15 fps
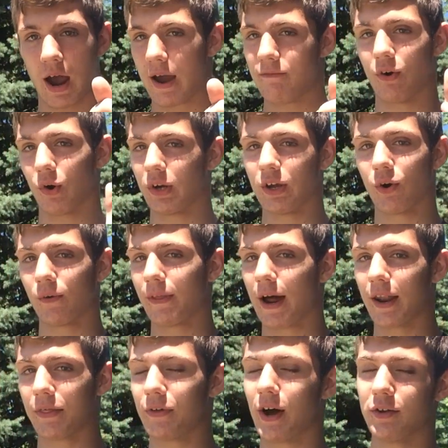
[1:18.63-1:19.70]
I've already heard
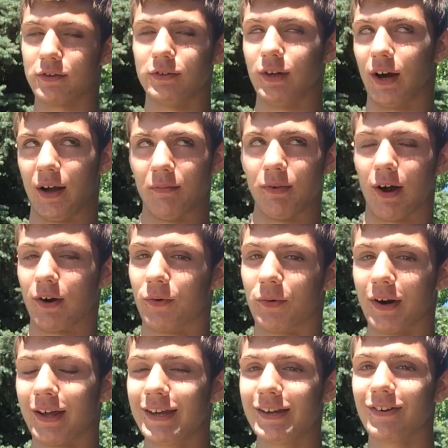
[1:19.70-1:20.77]
that a thousand times. I
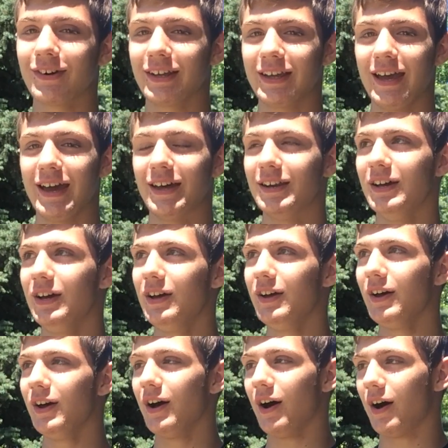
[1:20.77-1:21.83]
don't want to hear it again.
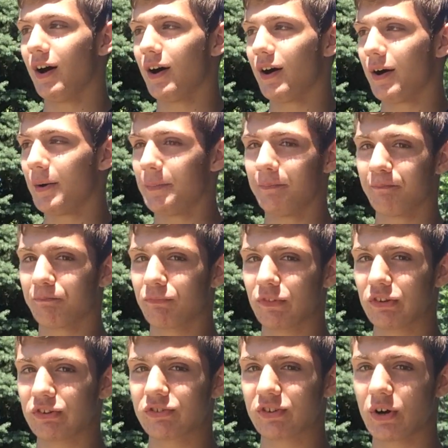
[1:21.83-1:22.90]
Um,
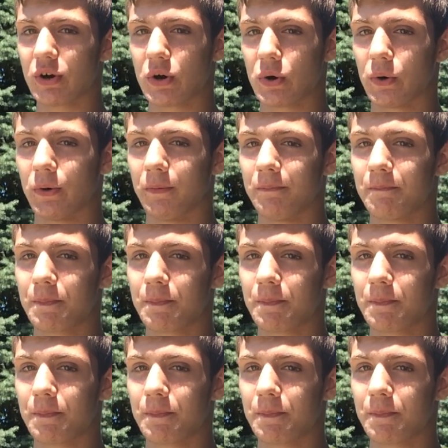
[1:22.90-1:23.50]
so